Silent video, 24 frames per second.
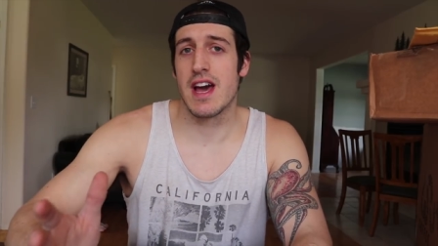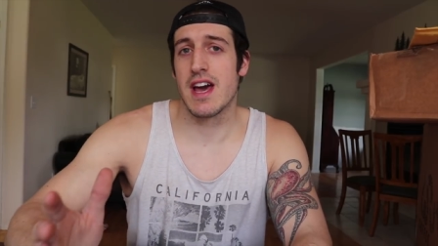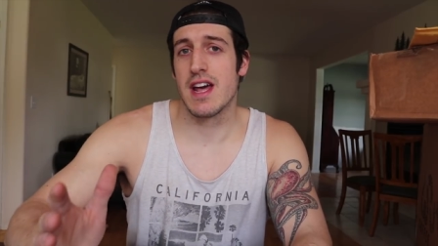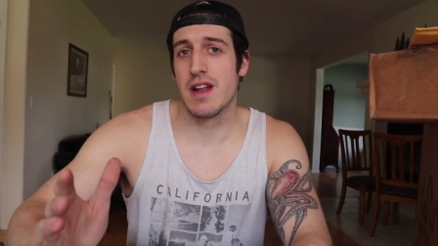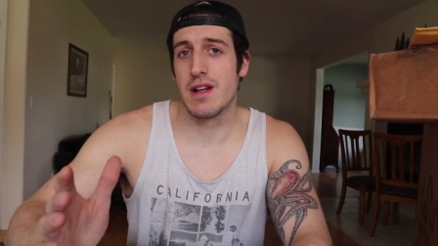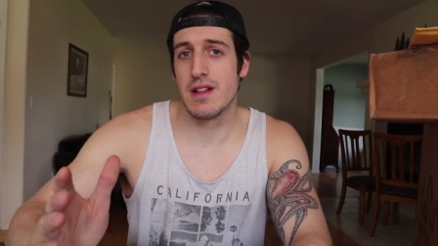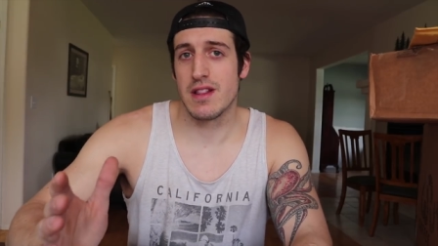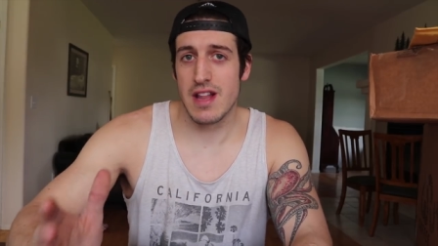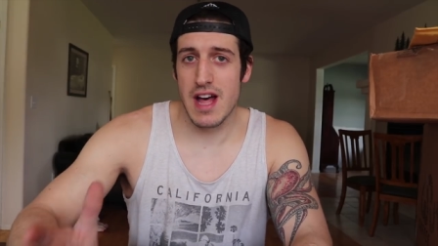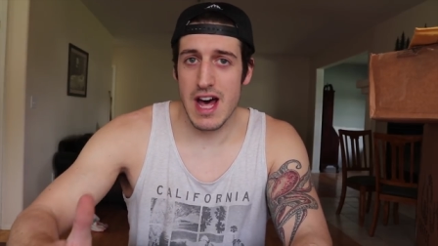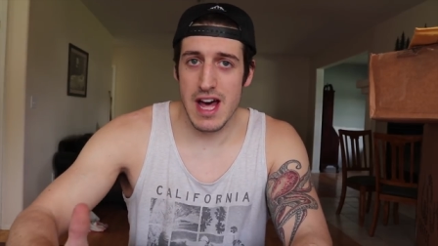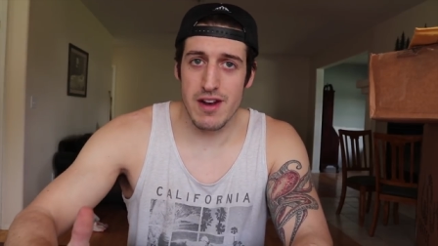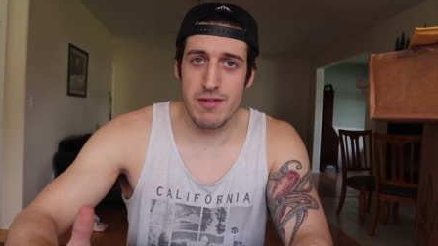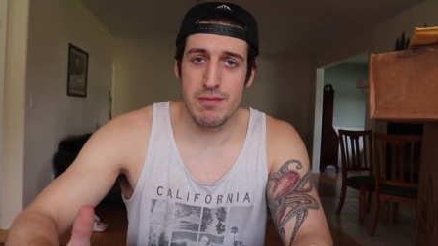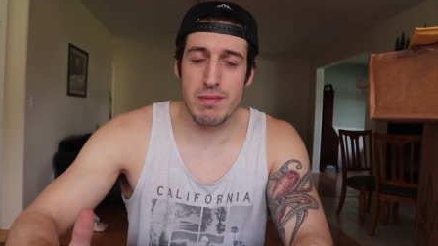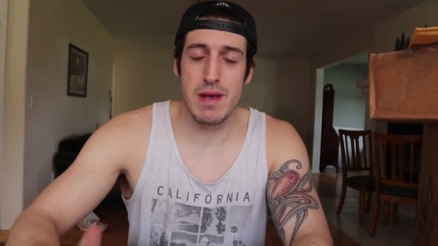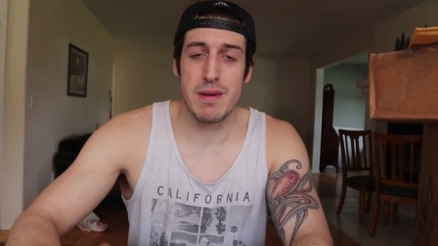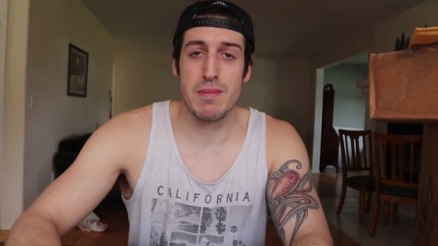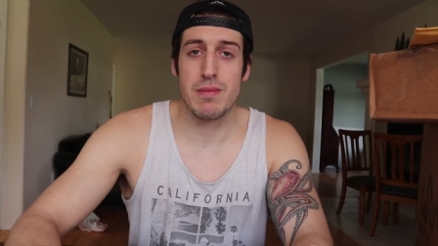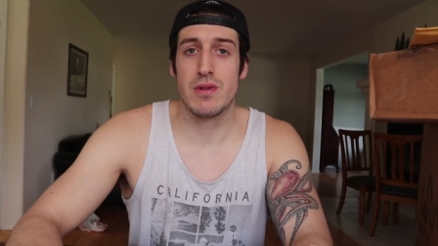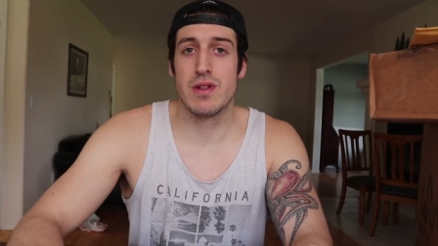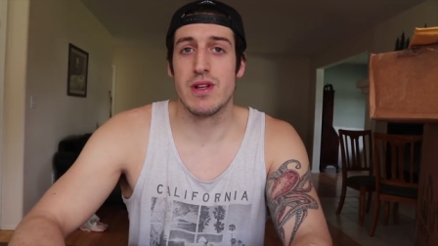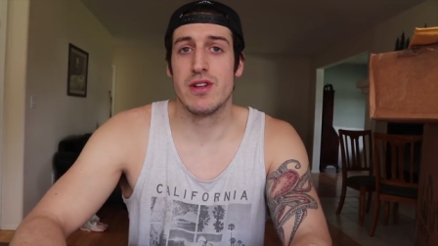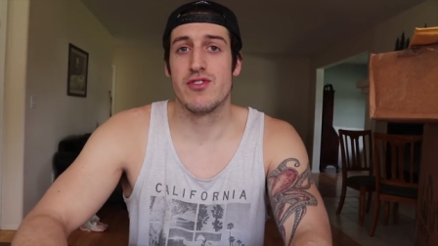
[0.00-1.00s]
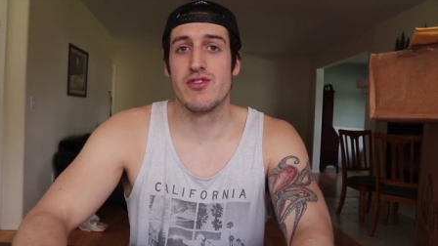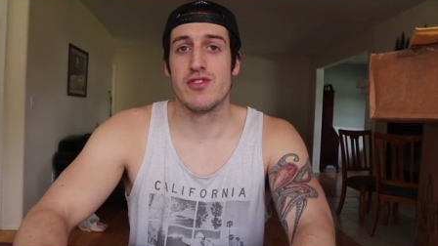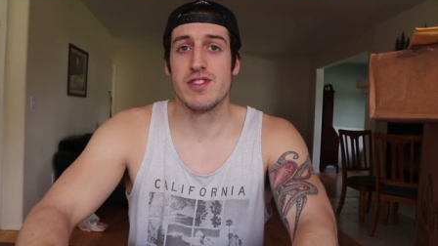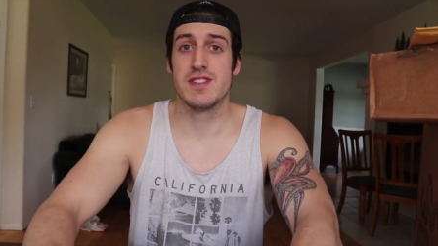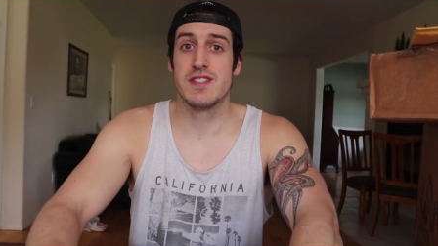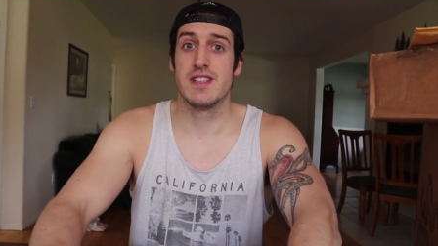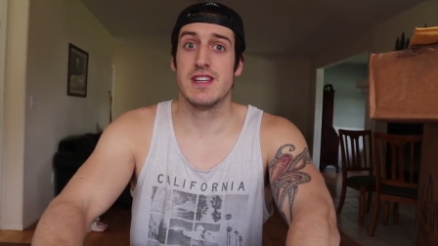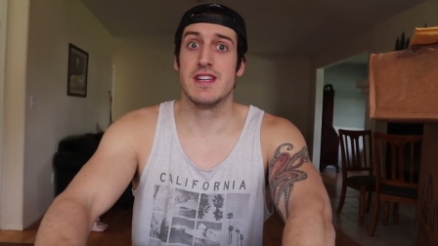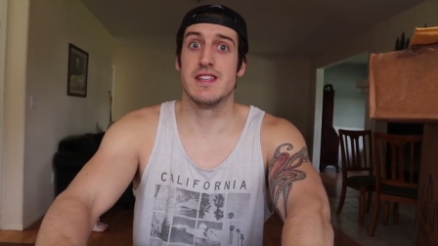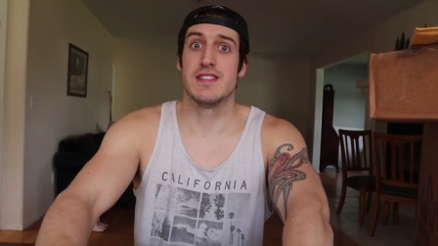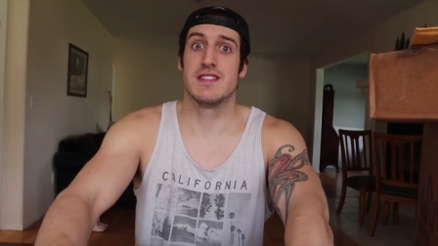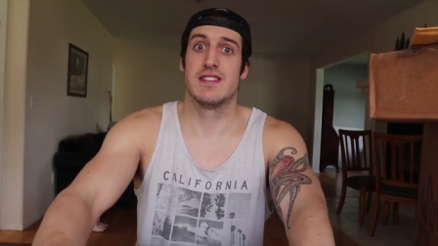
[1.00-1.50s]
I had a lot of people
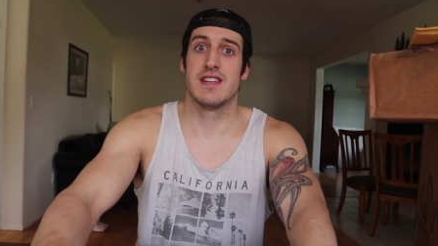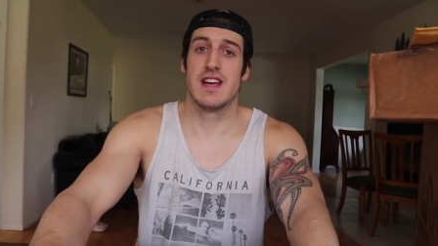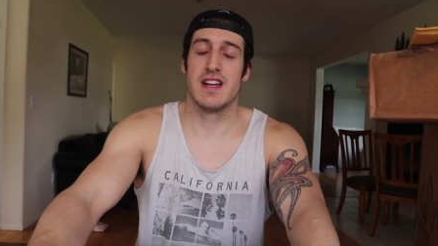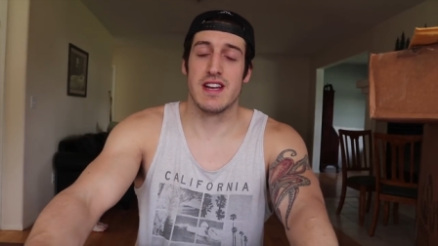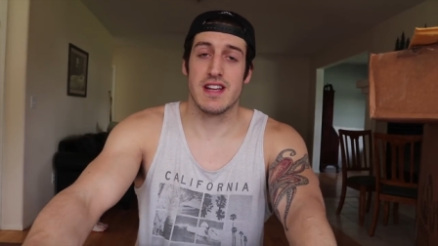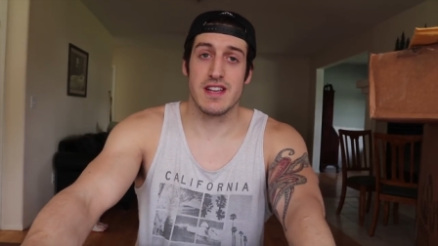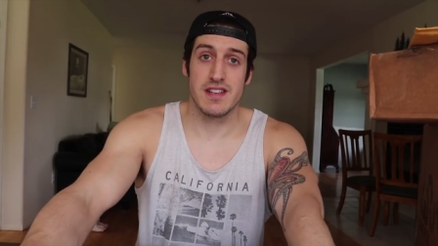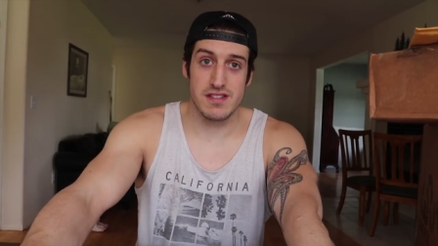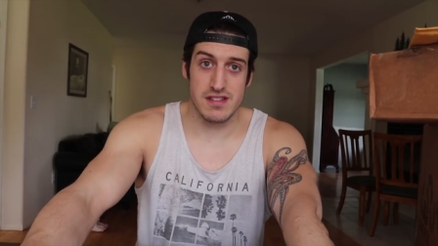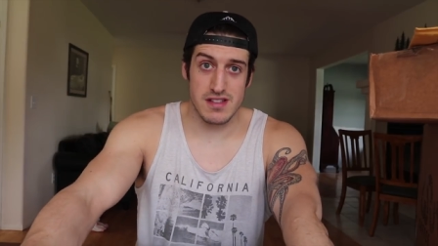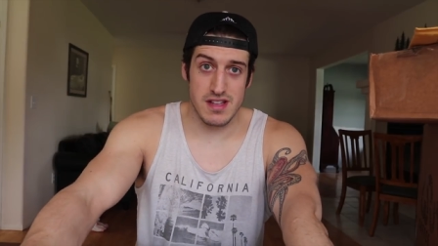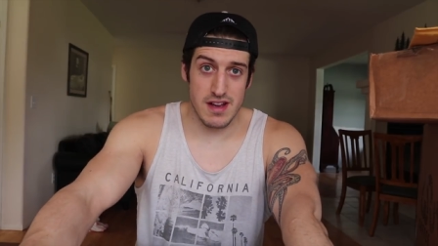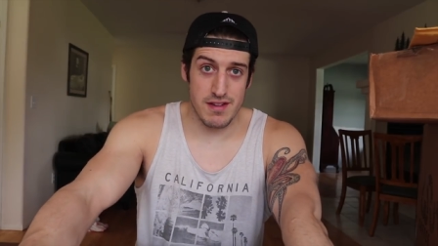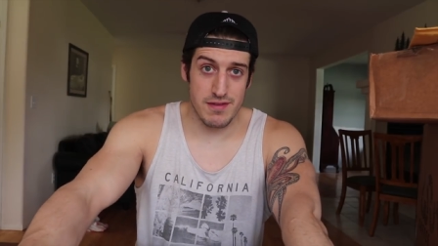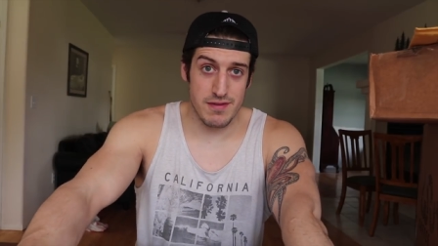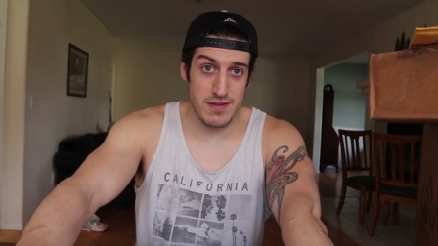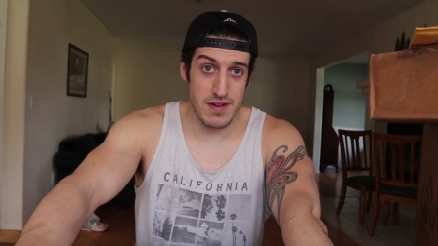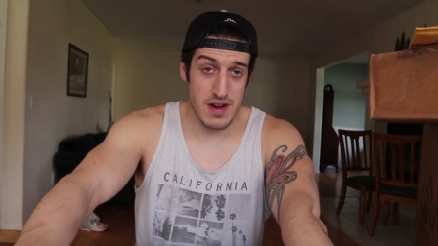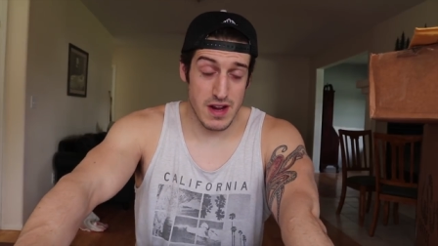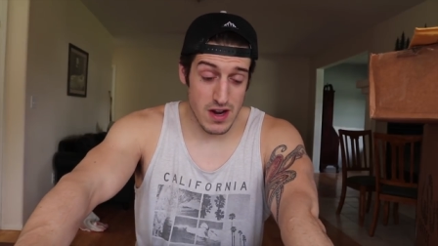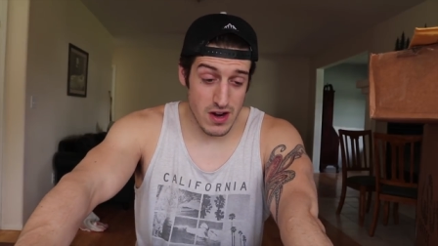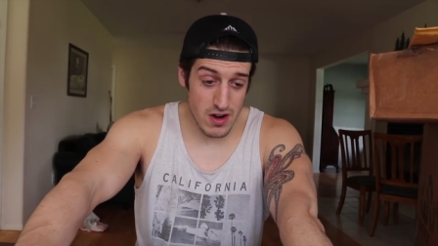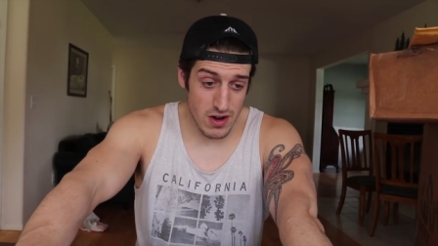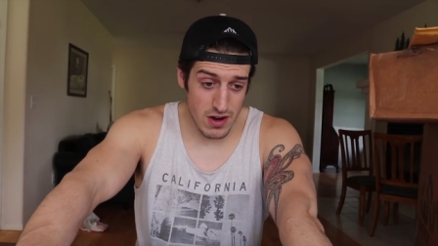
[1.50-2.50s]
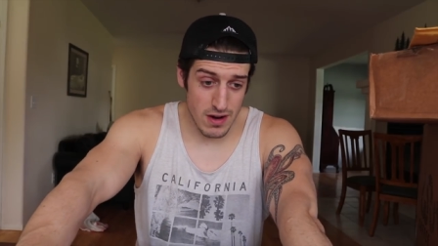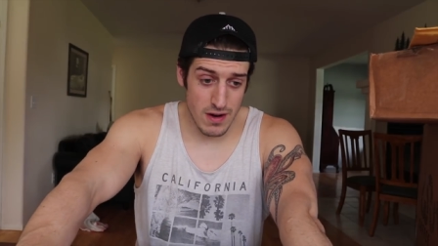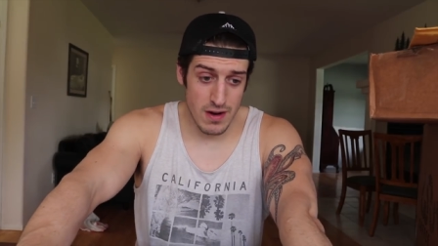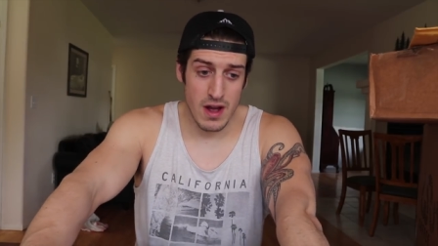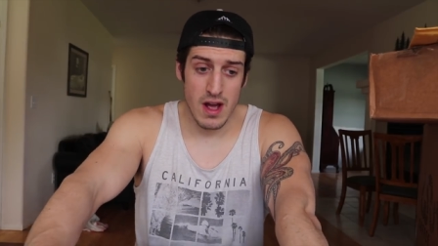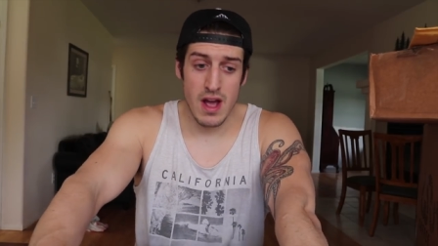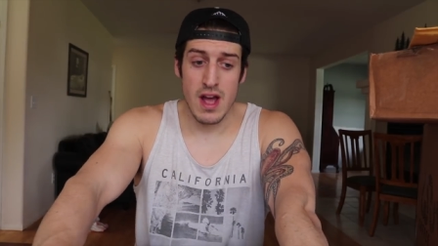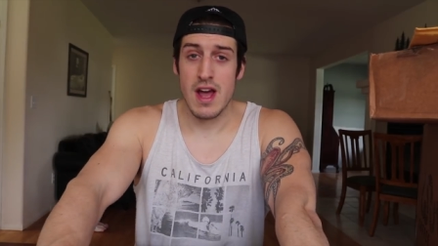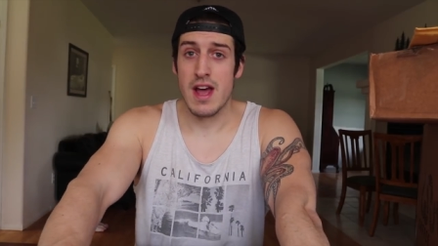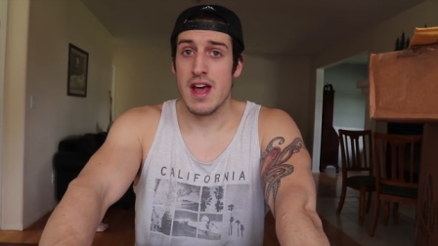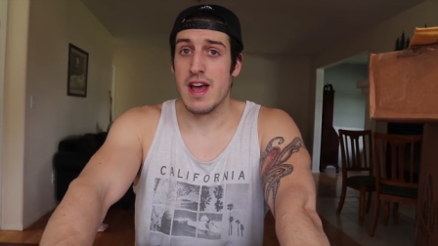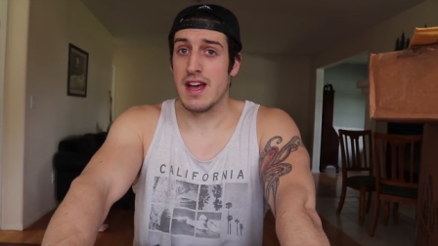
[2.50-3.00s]
interested in sending stuff here.